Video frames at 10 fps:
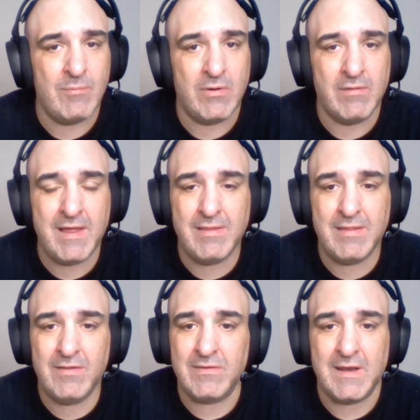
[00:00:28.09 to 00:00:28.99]
But lately,
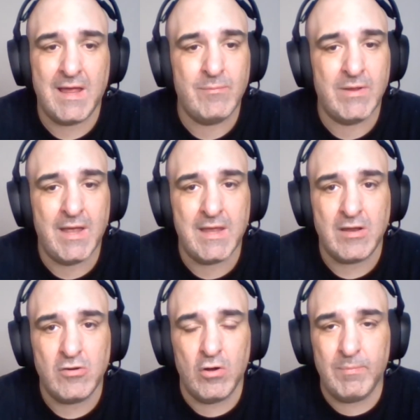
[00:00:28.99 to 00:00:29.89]
listen, N B
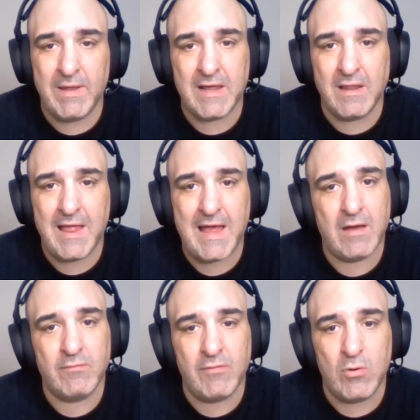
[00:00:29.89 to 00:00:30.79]
A, no betting
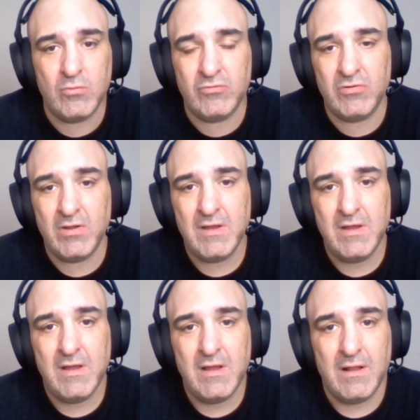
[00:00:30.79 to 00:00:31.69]
allowed, folks.
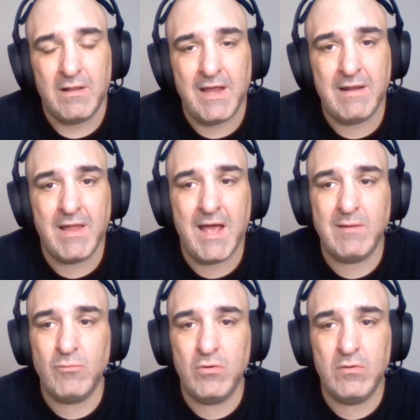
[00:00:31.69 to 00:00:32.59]
Late
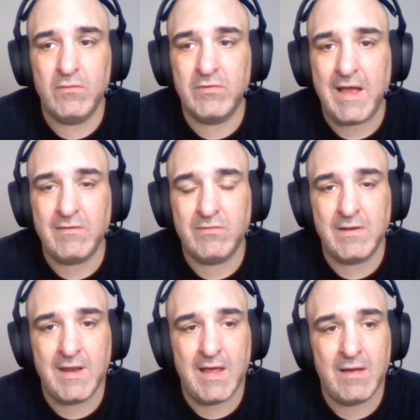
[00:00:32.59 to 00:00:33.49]
line moves, guys
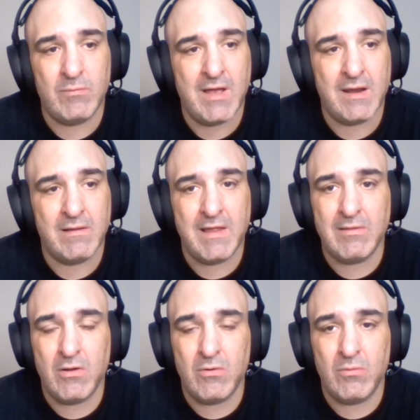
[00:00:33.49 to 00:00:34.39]
sitting out. We've had to lay
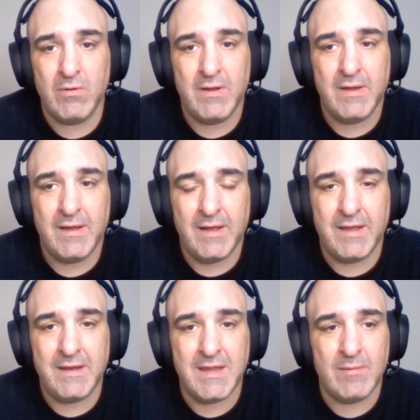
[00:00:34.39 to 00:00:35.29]
low
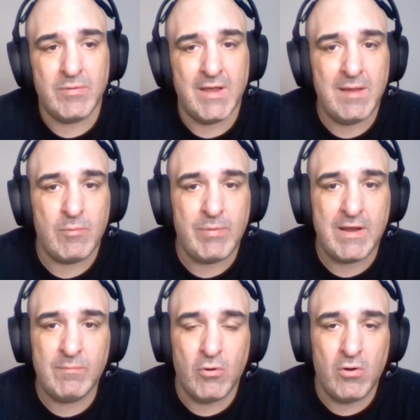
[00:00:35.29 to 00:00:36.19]
in the N B A, but
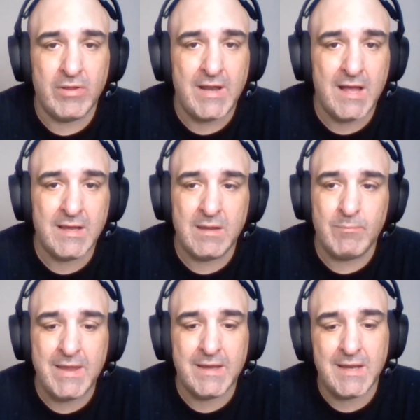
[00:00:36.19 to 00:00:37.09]
baseball and hockey,
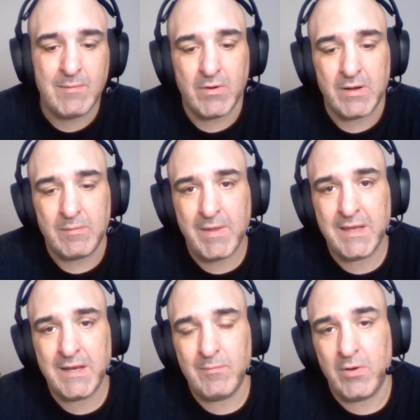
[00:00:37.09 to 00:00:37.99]
making that money,
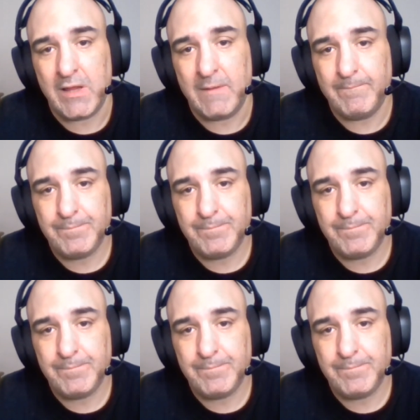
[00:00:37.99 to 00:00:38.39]
making that money.